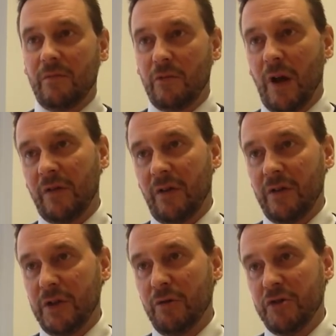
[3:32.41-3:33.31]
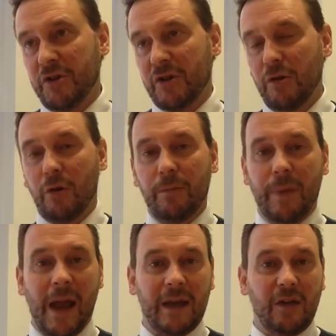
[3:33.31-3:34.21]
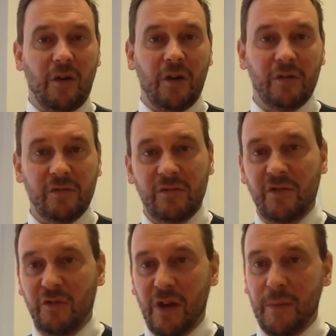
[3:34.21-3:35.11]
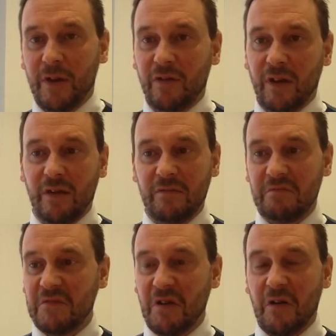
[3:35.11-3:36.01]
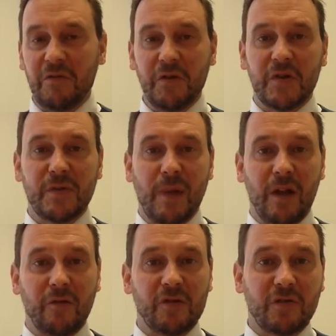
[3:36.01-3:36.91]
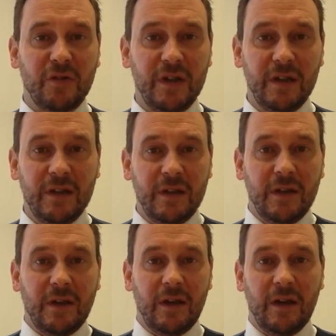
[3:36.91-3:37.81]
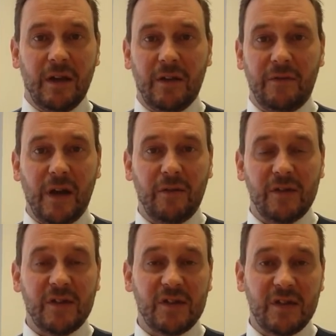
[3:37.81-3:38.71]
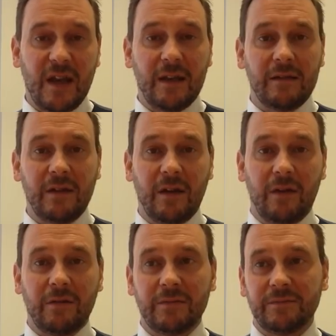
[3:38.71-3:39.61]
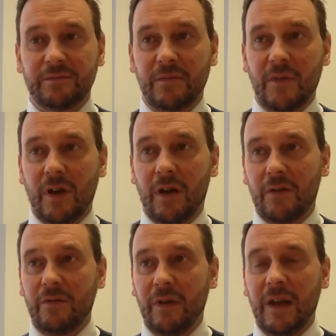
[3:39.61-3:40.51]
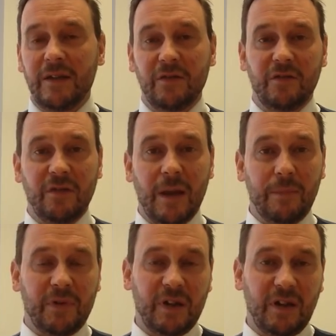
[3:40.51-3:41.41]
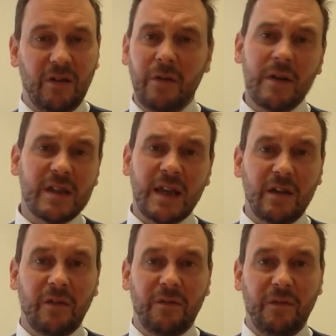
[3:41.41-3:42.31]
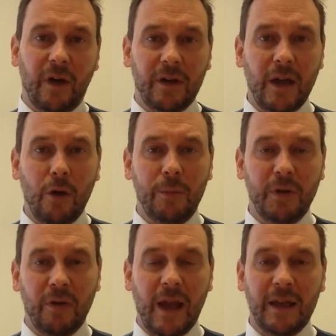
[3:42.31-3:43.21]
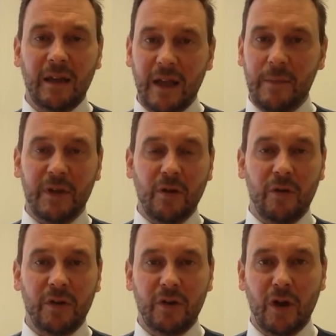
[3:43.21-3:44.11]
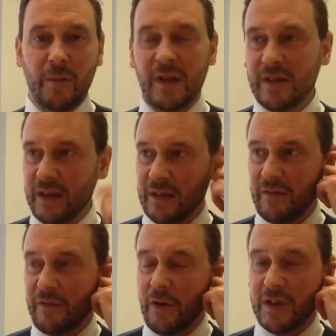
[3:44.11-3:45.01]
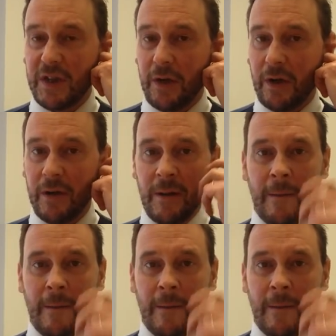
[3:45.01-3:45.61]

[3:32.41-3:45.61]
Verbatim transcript: rather you just look back on to them and, and you know you smell those three uh, fragrances that you know are related to that particular it's kind of fun i hope you like it let me know in the comments and the first year